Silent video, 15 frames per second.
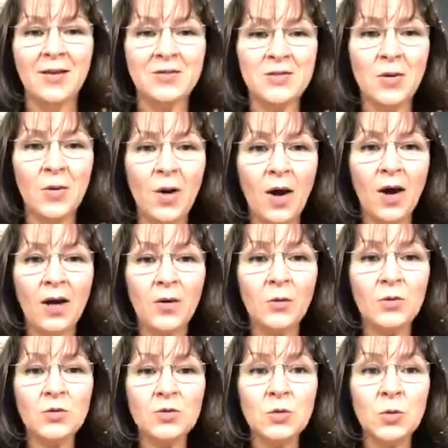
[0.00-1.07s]
So I
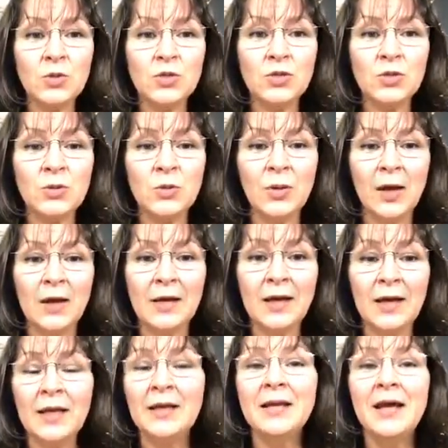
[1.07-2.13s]
will talk to you
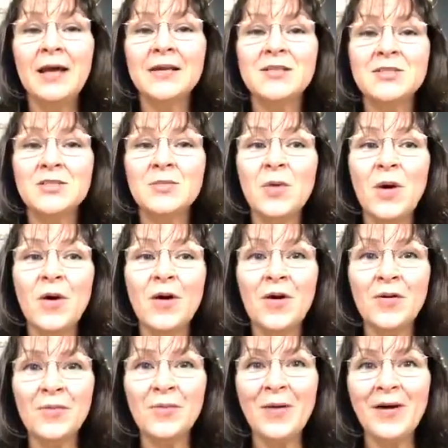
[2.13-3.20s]
again
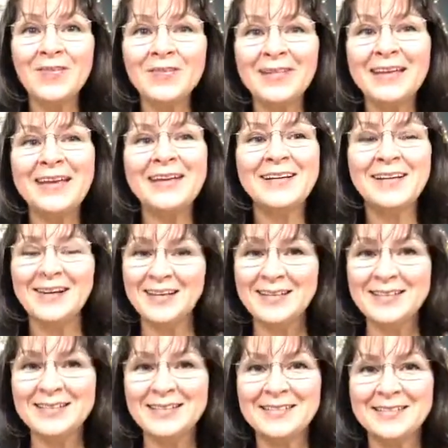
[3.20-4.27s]
tomorrow. Bye for now, guys.